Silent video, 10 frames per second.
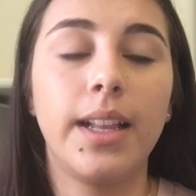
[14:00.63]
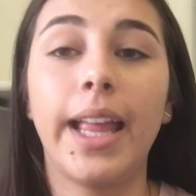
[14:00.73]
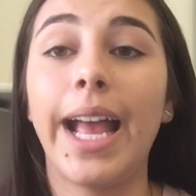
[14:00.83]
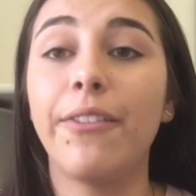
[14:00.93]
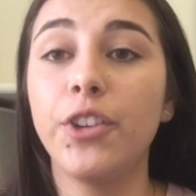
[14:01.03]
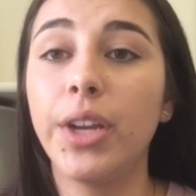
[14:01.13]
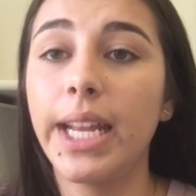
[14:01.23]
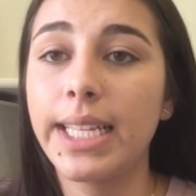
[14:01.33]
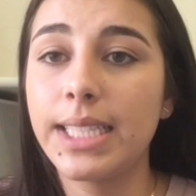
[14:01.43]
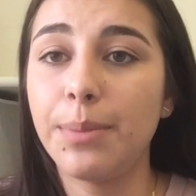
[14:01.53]
Like after you
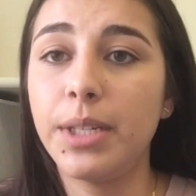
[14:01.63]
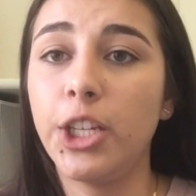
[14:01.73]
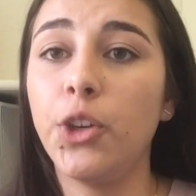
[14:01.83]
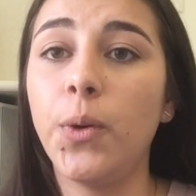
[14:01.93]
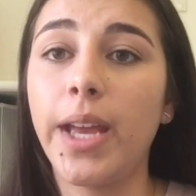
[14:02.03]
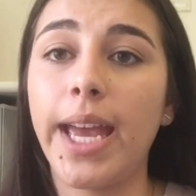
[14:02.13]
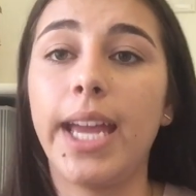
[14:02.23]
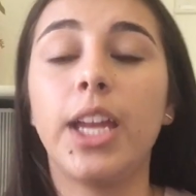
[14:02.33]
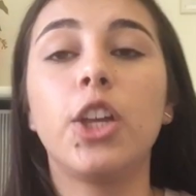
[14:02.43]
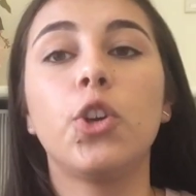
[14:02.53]
get accepted, you
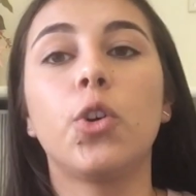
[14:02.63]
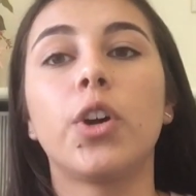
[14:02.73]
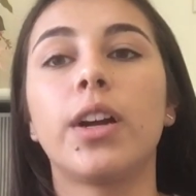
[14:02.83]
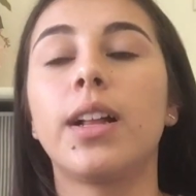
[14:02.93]
get your